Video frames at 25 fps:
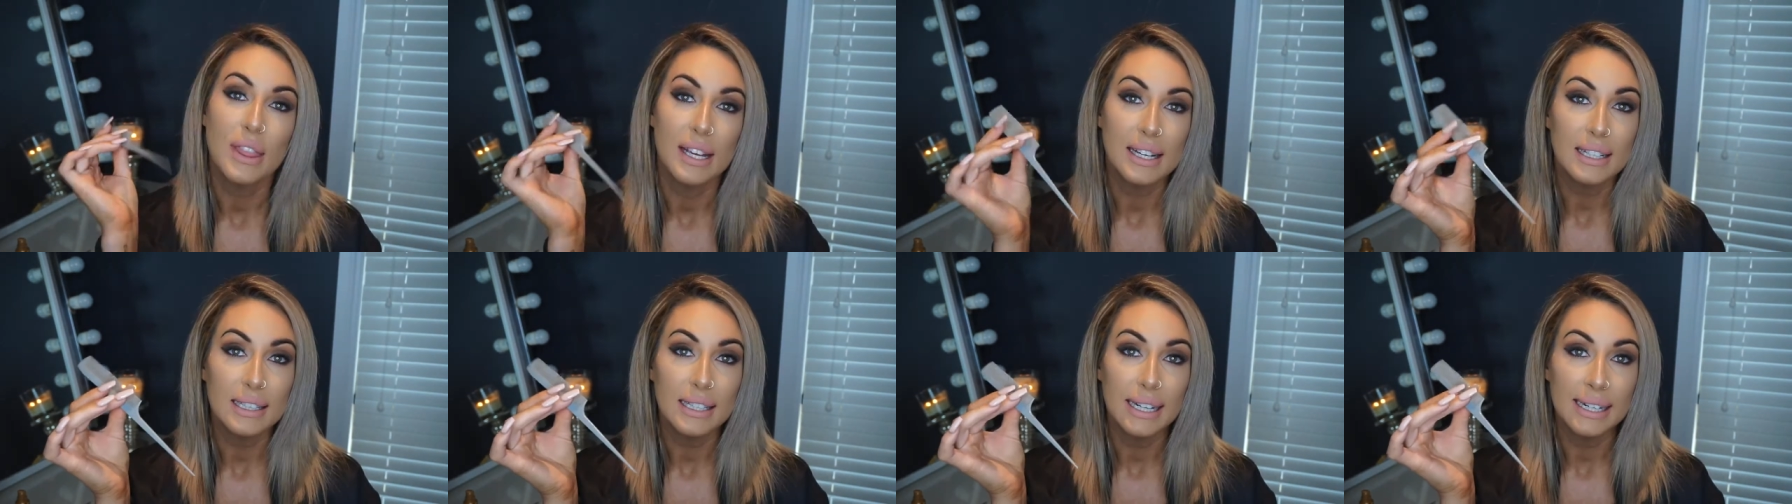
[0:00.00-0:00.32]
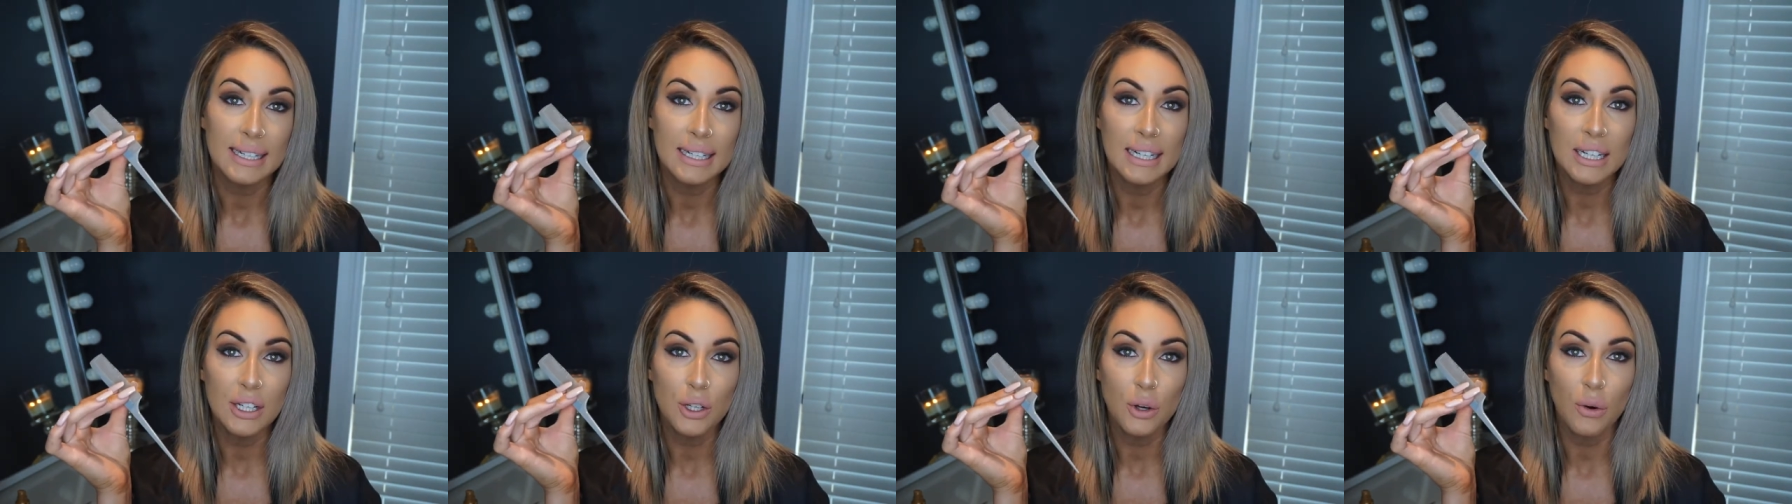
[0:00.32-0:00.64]
The
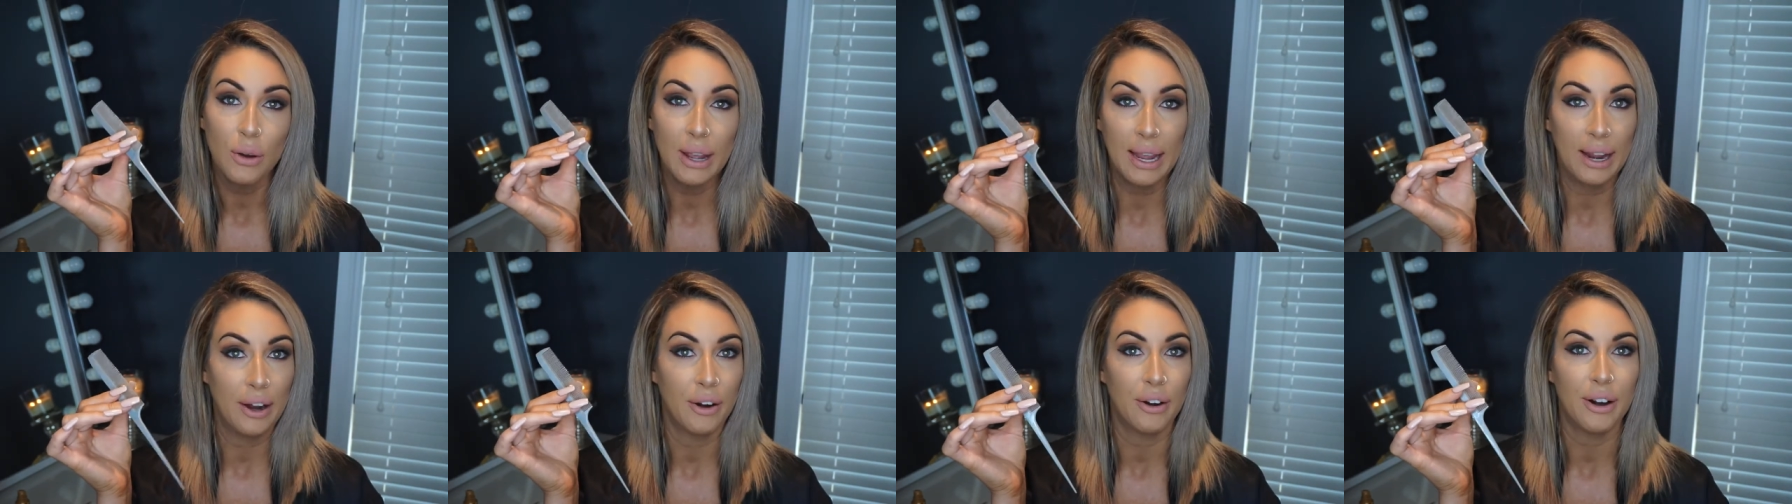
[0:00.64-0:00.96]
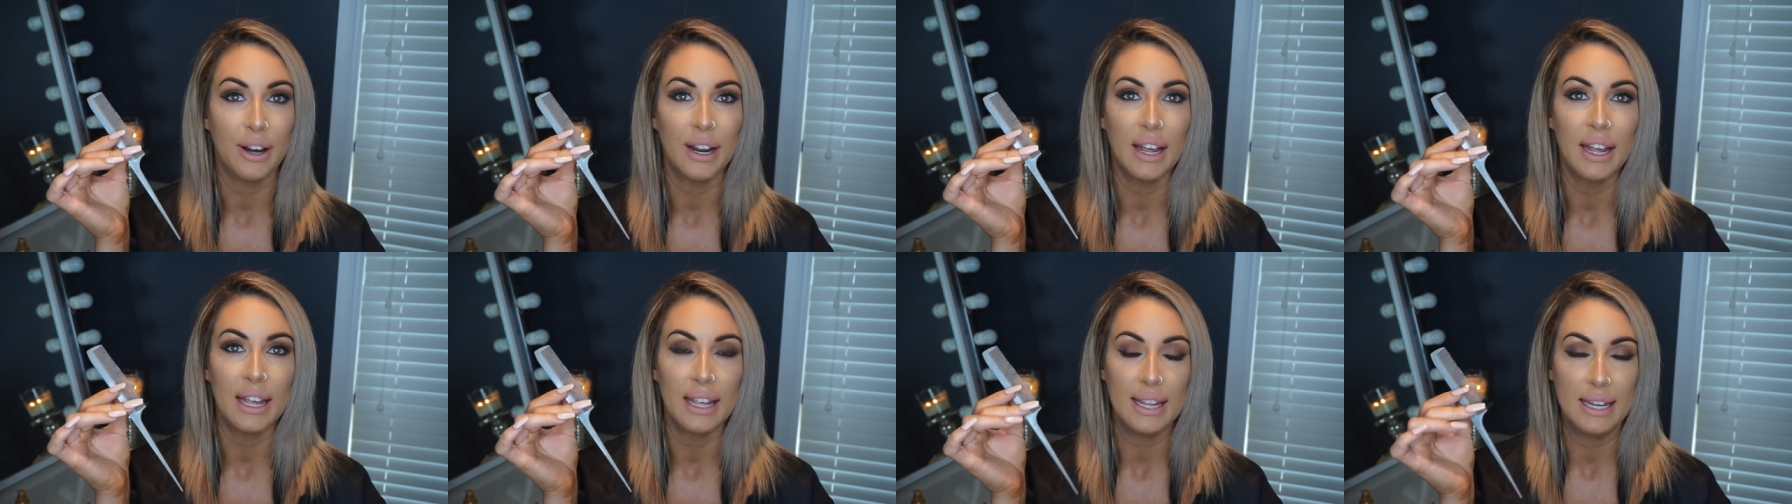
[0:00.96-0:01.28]
cleaner your
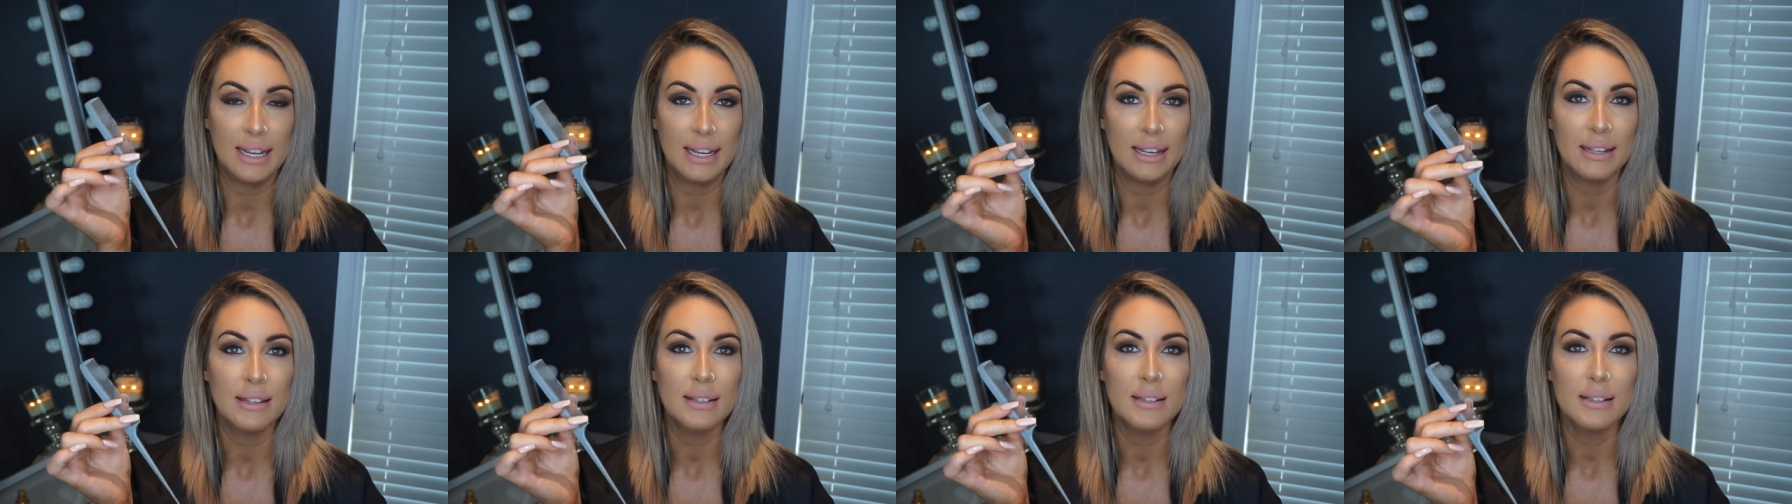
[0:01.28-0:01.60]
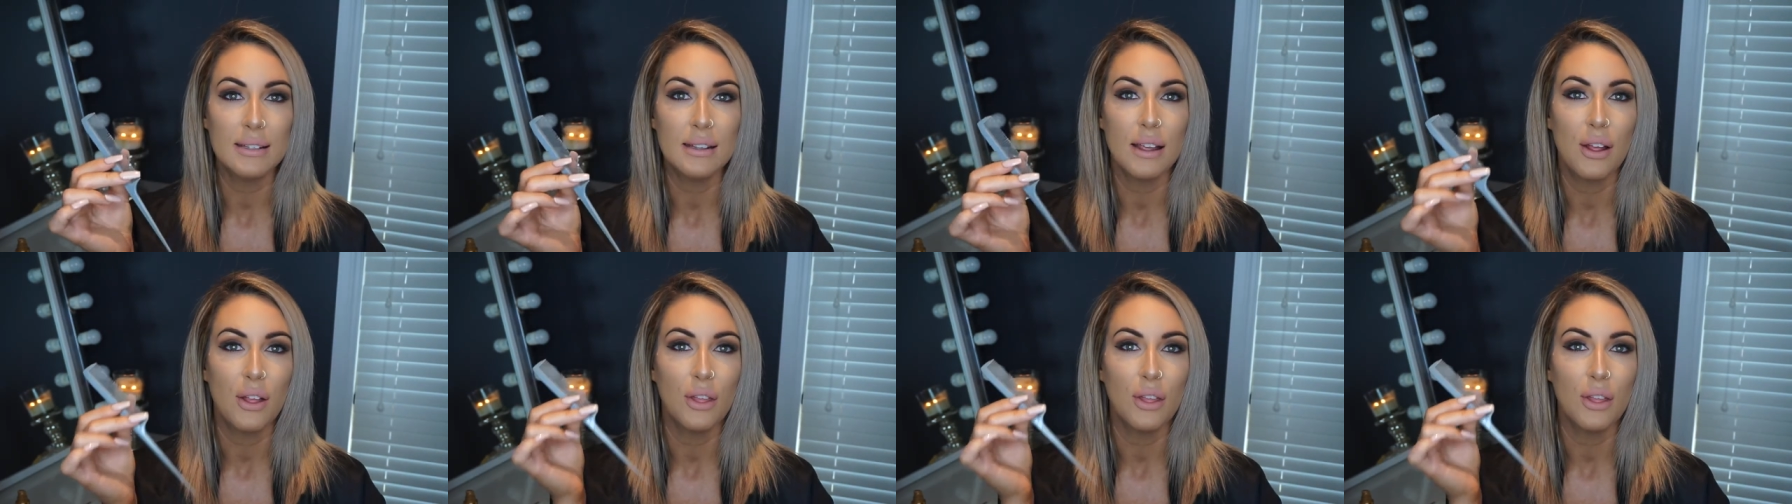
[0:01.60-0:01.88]
area is,